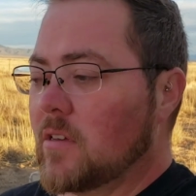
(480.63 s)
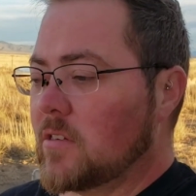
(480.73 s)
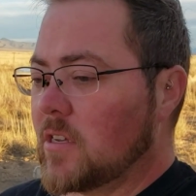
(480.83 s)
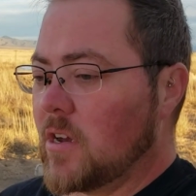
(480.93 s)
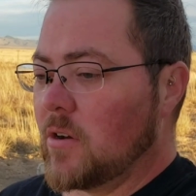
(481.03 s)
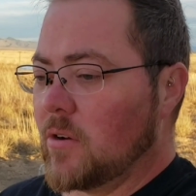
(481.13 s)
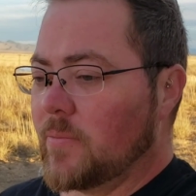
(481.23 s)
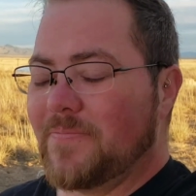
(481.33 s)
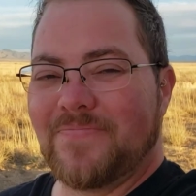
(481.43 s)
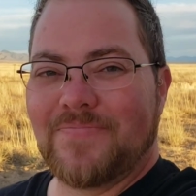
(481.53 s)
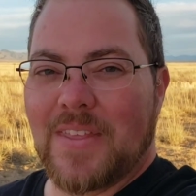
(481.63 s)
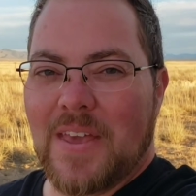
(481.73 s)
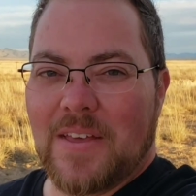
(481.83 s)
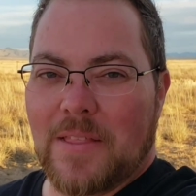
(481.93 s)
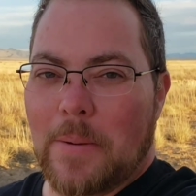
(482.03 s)
So
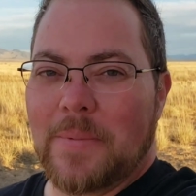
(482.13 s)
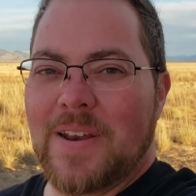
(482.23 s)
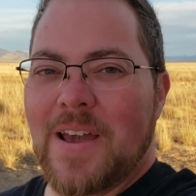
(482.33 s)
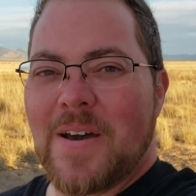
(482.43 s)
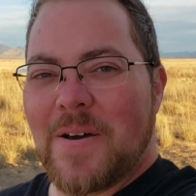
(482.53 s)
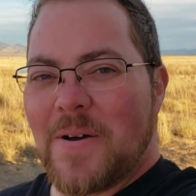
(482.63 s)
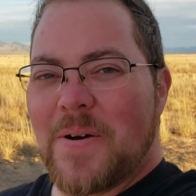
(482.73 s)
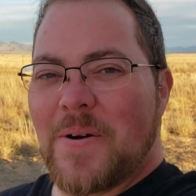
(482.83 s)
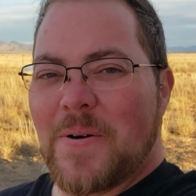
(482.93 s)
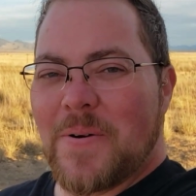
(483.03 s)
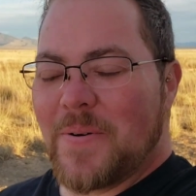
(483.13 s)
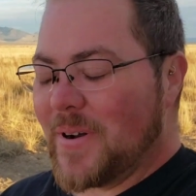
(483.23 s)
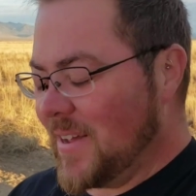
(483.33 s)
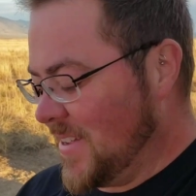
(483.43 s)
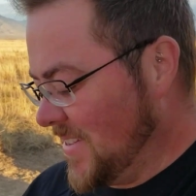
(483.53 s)
let me know.